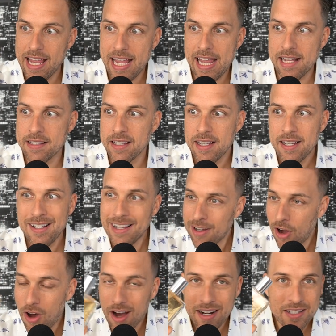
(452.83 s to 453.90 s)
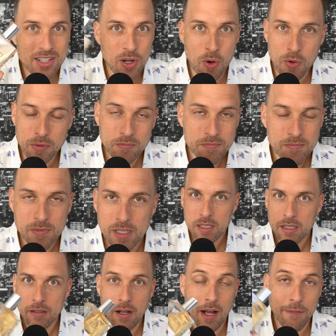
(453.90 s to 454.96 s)
And on its own,
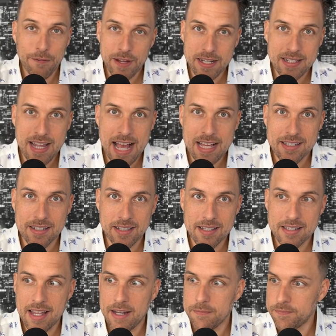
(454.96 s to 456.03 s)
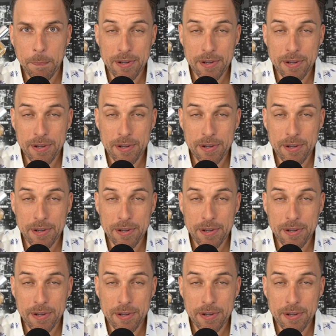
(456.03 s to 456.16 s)
a fantastic scent.